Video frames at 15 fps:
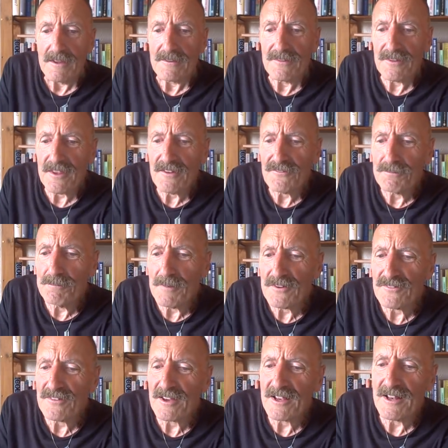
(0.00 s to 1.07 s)
These
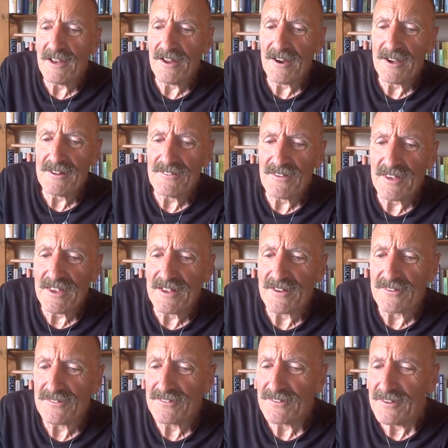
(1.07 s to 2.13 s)
mystical
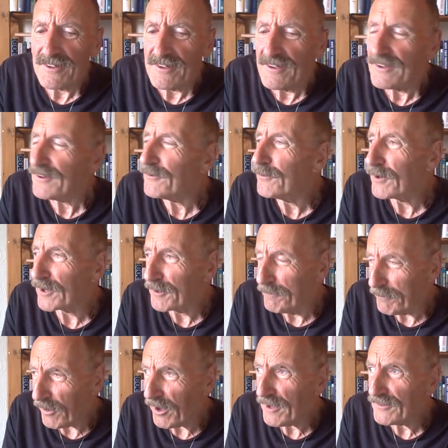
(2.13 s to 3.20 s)
ideas were
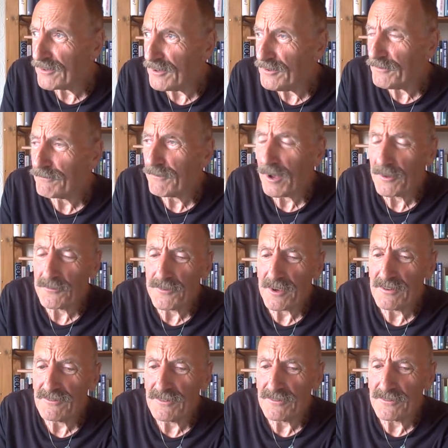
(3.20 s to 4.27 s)
combined in the
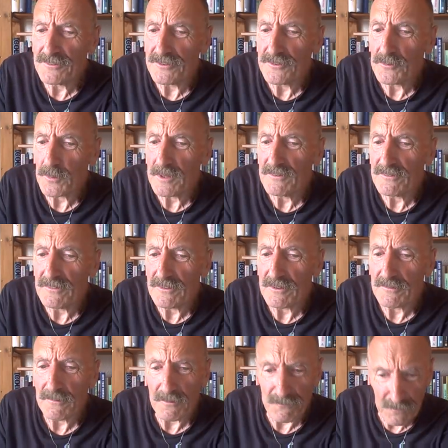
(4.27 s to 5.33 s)
foundations of the
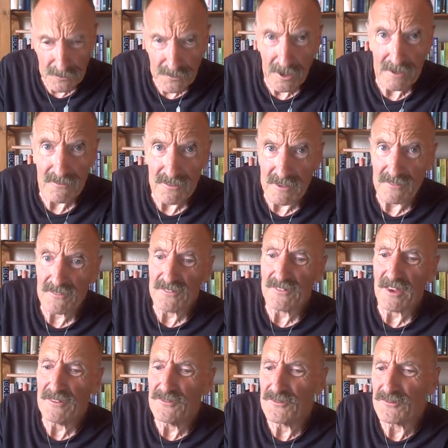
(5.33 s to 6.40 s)
19th
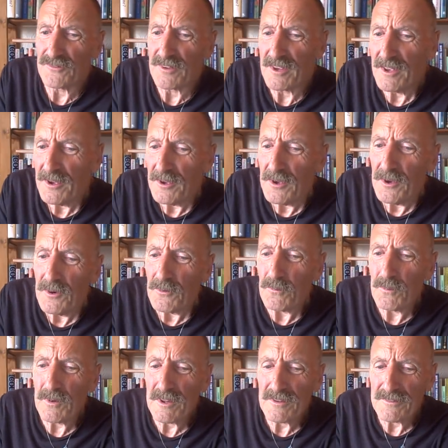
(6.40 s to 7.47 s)
century
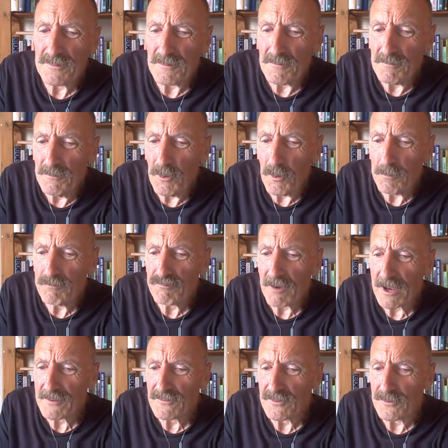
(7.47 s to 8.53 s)
with more
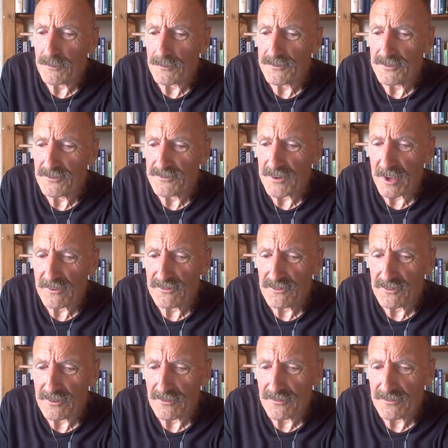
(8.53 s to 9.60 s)
practical
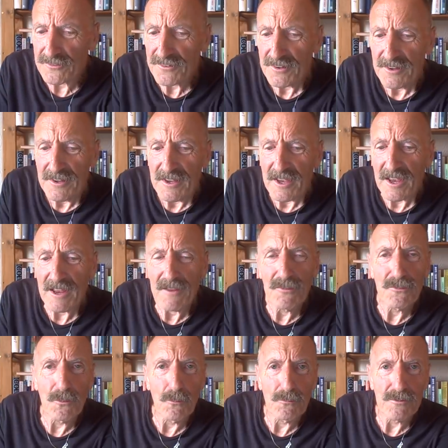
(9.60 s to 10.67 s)
suggestions. He
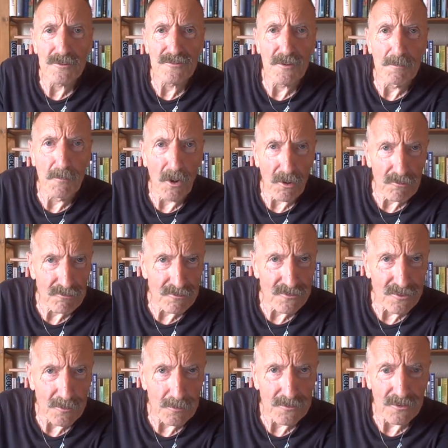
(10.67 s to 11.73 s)
thought that
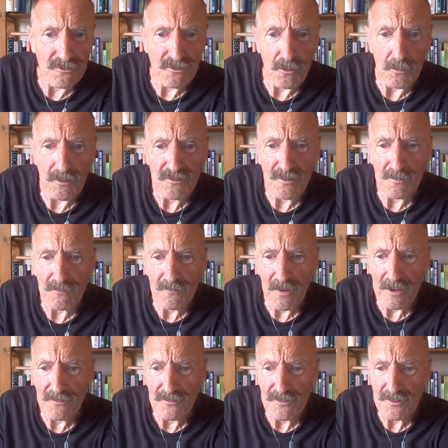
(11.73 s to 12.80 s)
democracy was a Jewish
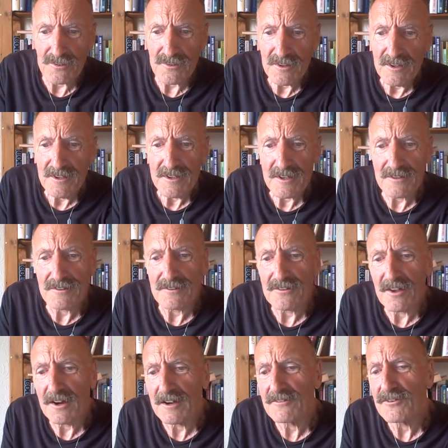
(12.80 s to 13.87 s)
invention and that
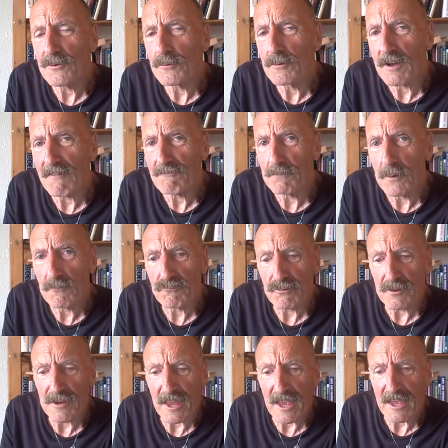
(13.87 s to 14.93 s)
the ideal government for
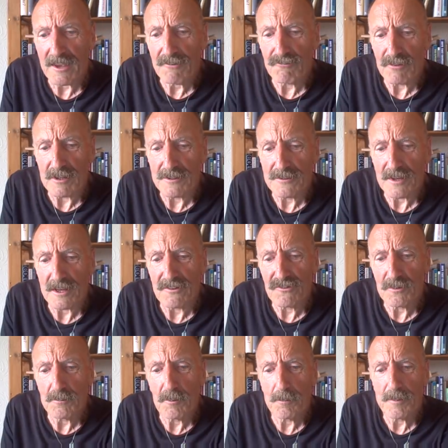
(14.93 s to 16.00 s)
an Aryan
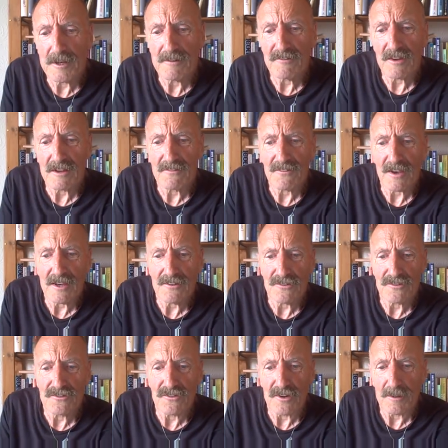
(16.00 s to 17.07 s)
nation would be a
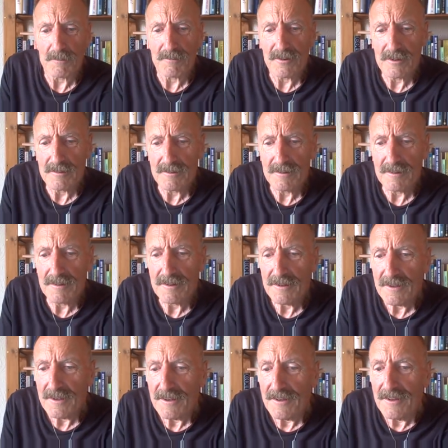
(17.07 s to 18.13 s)
dictatorship.
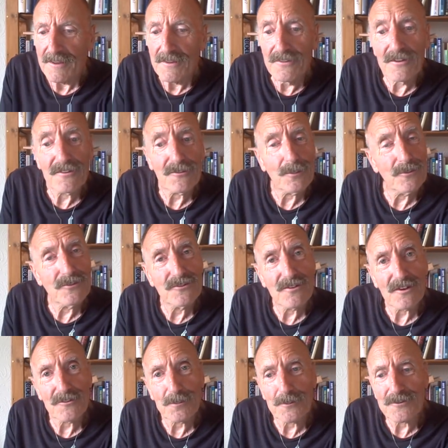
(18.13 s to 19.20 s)
This was
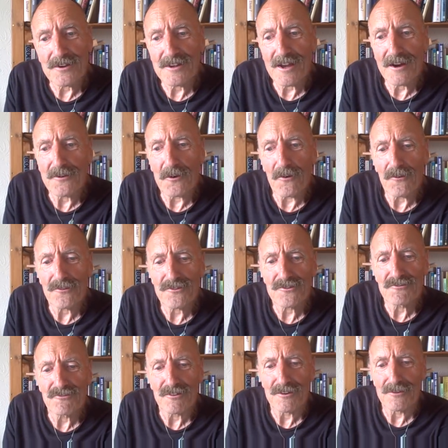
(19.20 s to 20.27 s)
just what a young
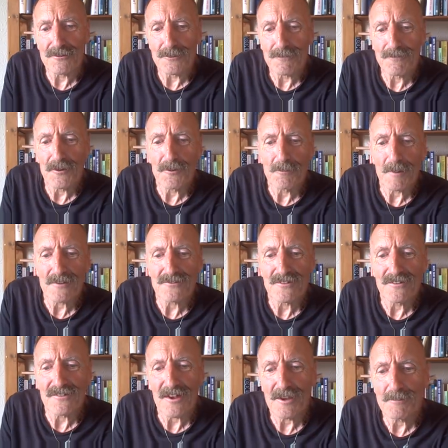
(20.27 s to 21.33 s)
Austrian who felt much the
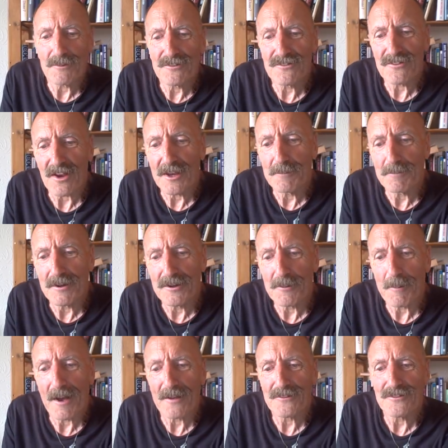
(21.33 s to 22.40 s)
same as Chamberlain
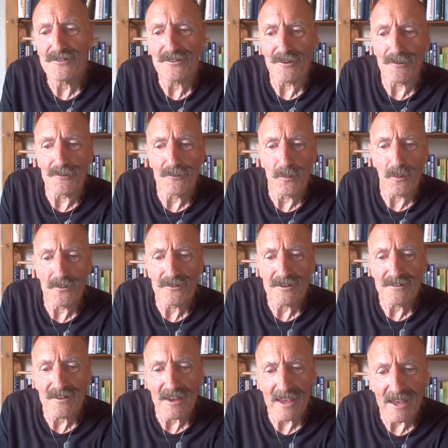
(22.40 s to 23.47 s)
about the Jews wanted
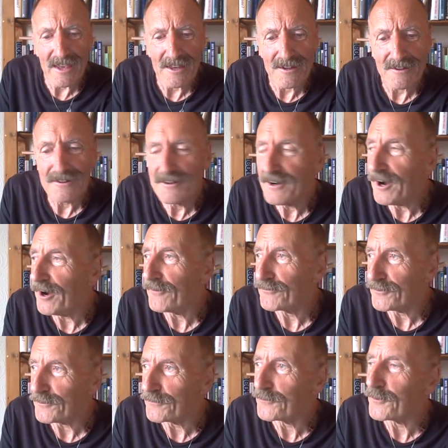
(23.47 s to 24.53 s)
to hear
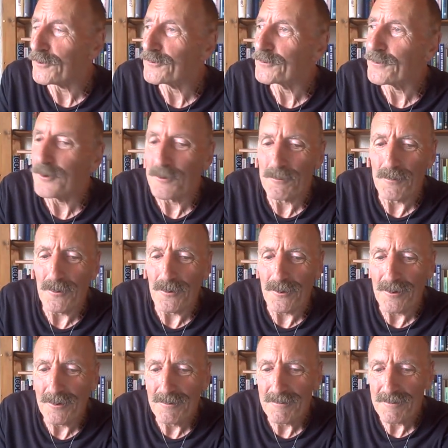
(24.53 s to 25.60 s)
after the First World War.